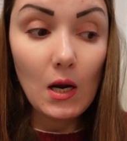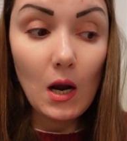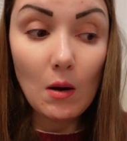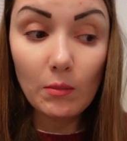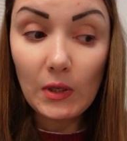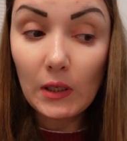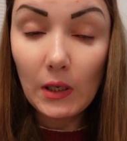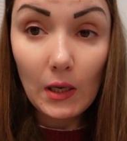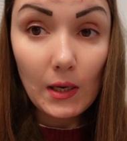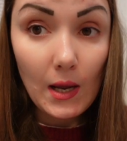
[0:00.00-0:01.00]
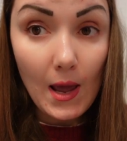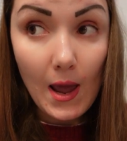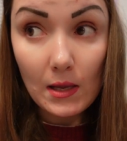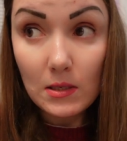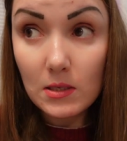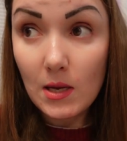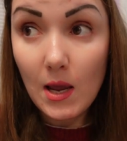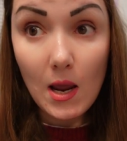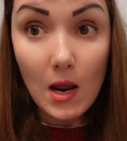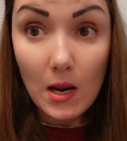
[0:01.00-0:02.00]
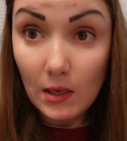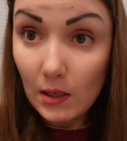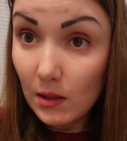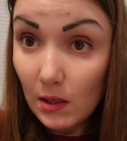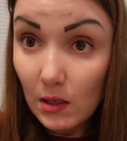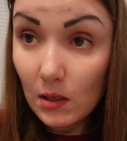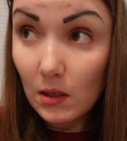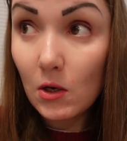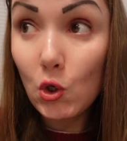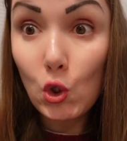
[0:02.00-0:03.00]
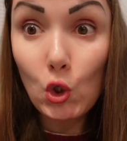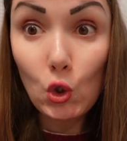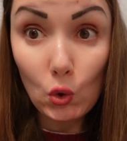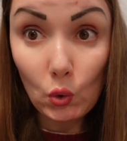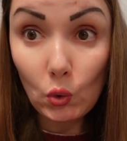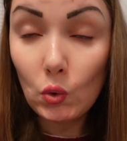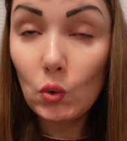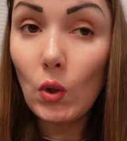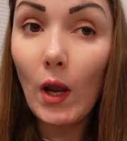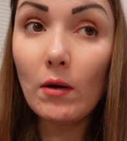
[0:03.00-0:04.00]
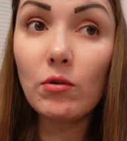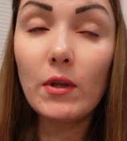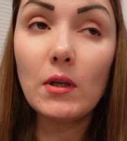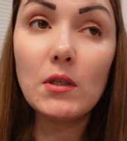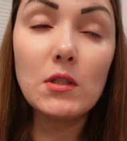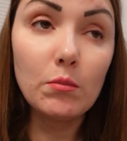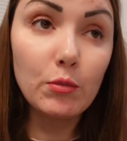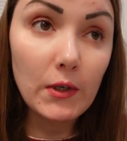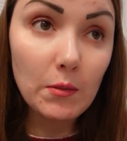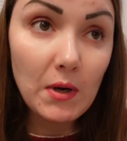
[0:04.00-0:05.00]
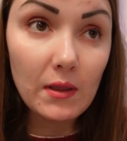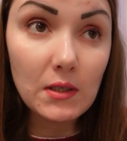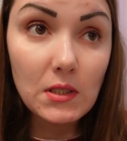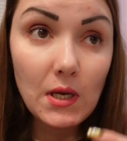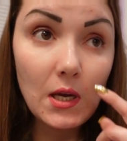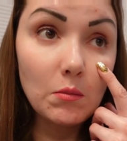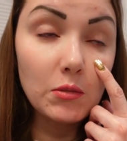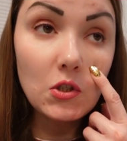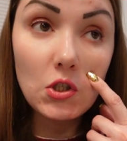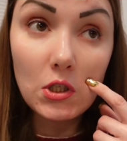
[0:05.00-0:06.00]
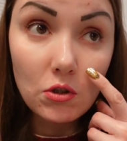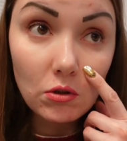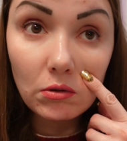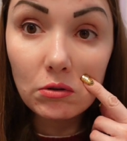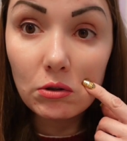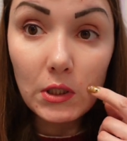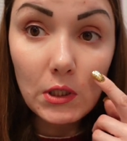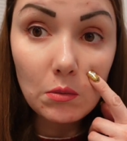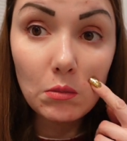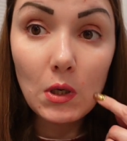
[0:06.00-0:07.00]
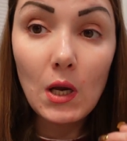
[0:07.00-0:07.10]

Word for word: I'm not gonna add anything new everything is still pretty much the same progesterone cream